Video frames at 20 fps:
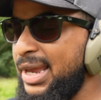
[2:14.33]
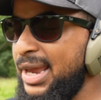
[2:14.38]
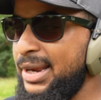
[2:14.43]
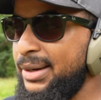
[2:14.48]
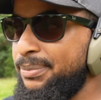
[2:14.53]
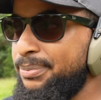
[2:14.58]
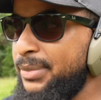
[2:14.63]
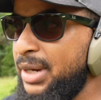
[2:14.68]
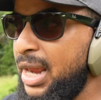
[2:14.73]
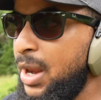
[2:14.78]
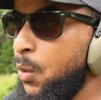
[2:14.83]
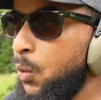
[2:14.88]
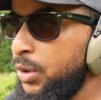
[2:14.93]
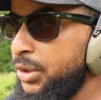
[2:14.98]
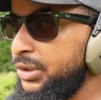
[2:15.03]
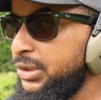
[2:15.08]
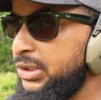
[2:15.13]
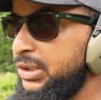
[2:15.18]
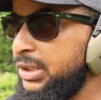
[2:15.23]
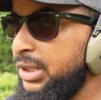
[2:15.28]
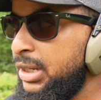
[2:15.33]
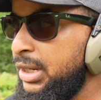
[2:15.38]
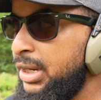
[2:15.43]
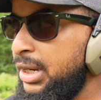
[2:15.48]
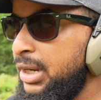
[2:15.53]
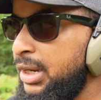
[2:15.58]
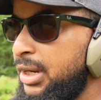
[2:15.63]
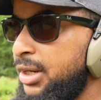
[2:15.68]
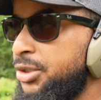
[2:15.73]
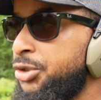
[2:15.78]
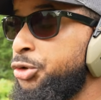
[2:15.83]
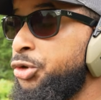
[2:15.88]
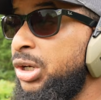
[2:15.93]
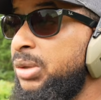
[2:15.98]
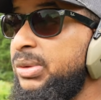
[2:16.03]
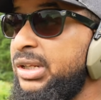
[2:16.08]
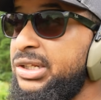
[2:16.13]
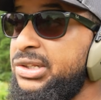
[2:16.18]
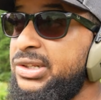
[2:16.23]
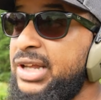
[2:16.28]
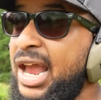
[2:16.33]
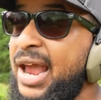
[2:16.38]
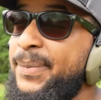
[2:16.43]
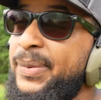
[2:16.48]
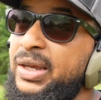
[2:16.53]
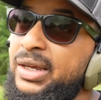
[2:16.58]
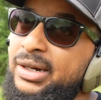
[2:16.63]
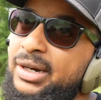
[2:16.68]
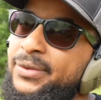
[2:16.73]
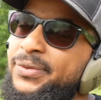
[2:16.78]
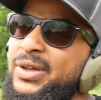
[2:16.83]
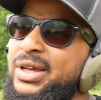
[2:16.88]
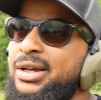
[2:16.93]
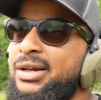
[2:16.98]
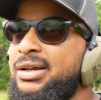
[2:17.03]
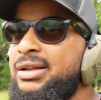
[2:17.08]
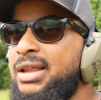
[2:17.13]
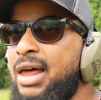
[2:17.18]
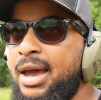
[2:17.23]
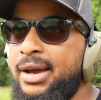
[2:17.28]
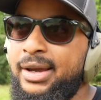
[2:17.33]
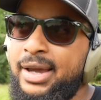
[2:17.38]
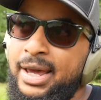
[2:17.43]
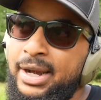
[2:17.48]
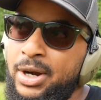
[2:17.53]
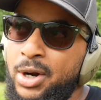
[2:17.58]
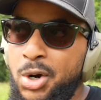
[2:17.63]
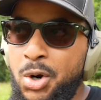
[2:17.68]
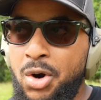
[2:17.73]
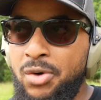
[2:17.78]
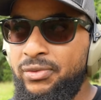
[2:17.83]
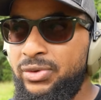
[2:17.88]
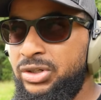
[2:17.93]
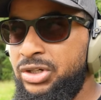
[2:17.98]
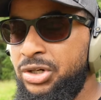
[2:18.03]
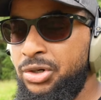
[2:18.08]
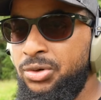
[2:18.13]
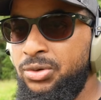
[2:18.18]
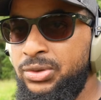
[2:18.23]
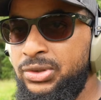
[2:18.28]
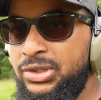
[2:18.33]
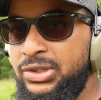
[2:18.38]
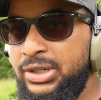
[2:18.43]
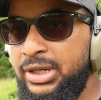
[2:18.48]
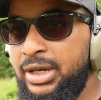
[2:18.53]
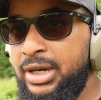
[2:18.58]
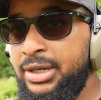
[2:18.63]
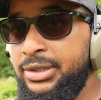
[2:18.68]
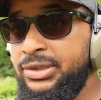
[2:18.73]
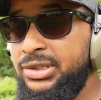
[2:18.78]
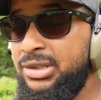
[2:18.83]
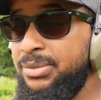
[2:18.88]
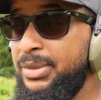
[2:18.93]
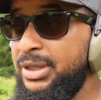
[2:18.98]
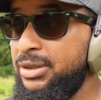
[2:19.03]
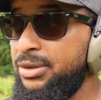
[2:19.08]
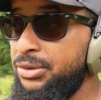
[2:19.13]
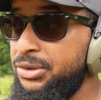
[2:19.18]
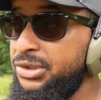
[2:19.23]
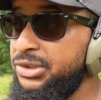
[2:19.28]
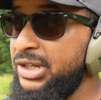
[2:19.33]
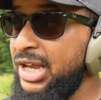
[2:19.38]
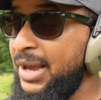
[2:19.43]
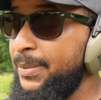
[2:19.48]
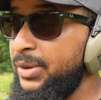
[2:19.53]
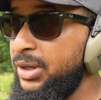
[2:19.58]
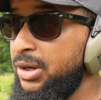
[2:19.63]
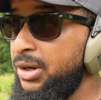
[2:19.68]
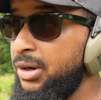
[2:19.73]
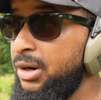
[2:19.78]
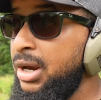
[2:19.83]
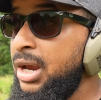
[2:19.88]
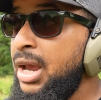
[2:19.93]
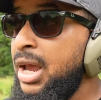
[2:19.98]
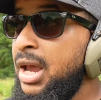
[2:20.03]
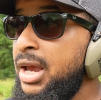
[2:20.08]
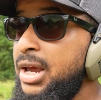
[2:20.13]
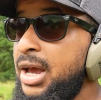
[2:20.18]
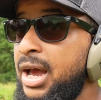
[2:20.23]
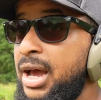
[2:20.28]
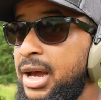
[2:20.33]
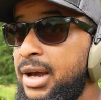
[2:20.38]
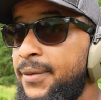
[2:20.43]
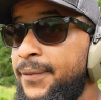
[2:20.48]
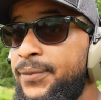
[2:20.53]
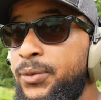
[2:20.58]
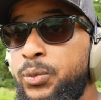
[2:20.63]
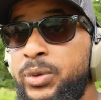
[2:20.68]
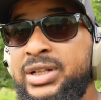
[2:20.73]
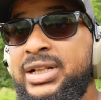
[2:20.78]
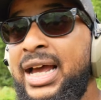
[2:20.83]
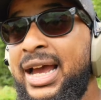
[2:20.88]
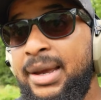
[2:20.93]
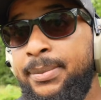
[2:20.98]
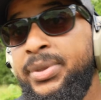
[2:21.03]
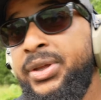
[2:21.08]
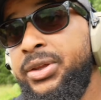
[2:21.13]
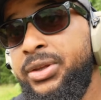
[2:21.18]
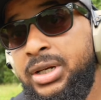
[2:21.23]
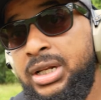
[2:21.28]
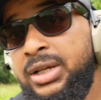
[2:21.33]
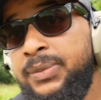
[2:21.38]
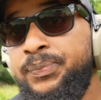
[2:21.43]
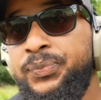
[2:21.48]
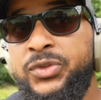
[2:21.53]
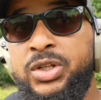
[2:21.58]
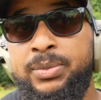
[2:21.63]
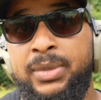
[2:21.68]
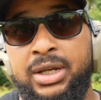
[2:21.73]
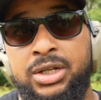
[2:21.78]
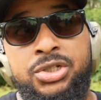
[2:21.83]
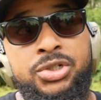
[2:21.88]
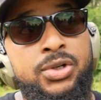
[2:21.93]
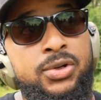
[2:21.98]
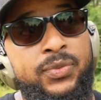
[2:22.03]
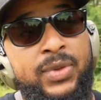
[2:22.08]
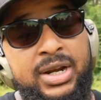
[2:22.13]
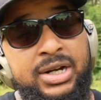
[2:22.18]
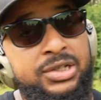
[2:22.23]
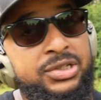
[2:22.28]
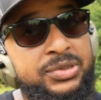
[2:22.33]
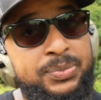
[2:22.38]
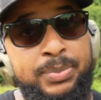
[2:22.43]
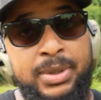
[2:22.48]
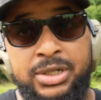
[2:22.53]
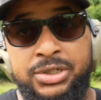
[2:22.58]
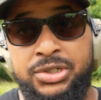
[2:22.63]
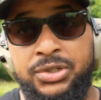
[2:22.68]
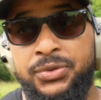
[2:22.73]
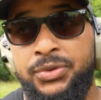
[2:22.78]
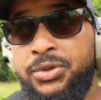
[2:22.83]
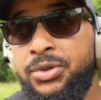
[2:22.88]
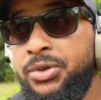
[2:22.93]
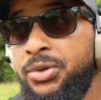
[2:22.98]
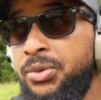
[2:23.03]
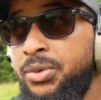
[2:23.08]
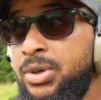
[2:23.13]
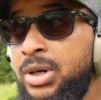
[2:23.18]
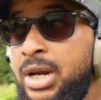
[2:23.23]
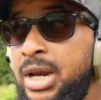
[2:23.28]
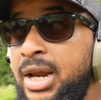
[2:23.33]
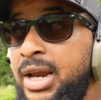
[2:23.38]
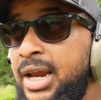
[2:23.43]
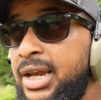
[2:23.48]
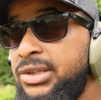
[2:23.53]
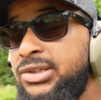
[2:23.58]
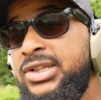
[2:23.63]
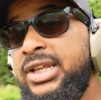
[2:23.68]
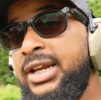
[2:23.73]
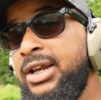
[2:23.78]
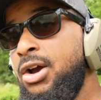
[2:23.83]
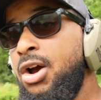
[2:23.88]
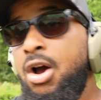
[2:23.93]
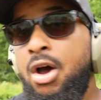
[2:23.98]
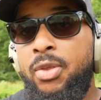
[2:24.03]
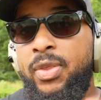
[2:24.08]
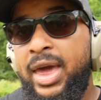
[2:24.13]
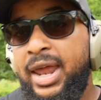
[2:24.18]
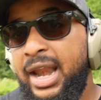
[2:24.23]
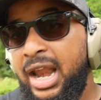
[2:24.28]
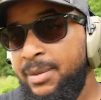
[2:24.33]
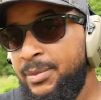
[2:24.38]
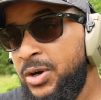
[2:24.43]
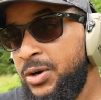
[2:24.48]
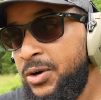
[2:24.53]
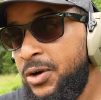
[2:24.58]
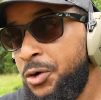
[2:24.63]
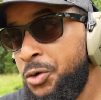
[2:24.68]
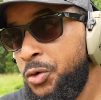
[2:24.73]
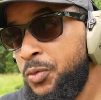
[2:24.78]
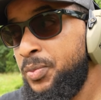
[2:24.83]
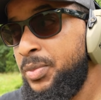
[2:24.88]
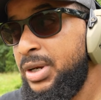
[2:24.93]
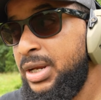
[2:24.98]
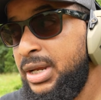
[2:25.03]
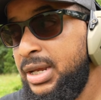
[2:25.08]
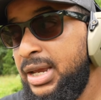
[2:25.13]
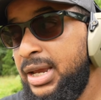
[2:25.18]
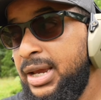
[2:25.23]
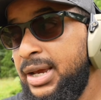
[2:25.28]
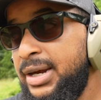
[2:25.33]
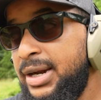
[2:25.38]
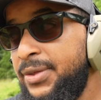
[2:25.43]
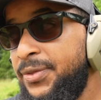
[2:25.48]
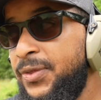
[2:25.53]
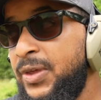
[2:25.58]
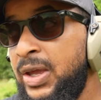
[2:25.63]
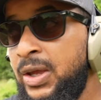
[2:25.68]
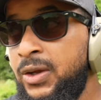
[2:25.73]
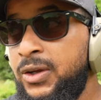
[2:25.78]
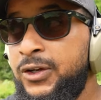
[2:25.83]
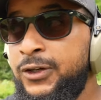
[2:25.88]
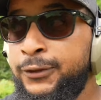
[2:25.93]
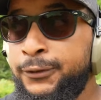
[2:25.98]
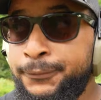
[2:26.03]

it was extremely snappy, and I think Glock kind of overtunes the guns to be a little snappier for reliability, to make sure that it's punching through and sending all of that ammo home. And I think